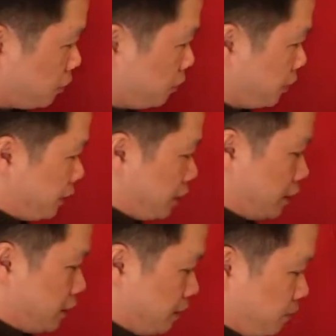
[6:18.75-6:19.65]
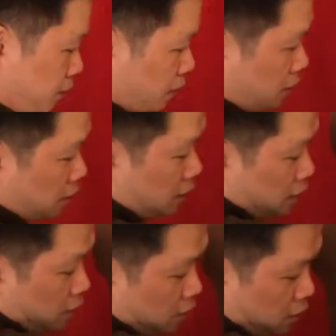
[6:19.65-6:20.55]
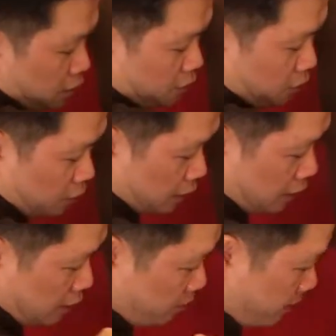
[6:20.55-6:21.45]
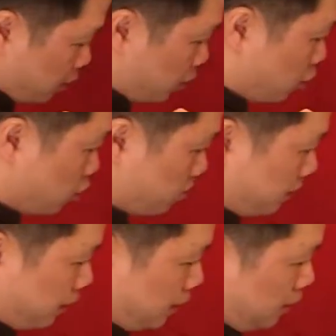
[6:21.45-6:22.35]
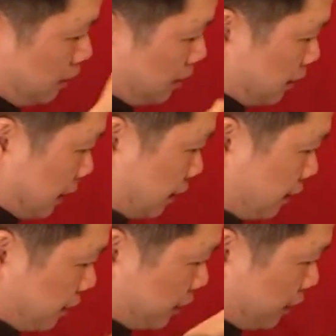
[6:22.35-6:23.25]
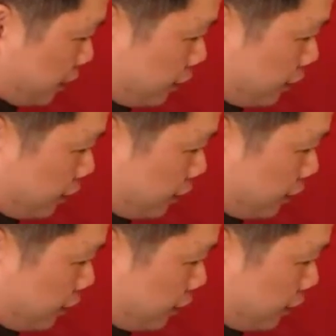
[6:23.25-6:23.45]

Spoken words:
do is I'm just gonna do a little bit obi like this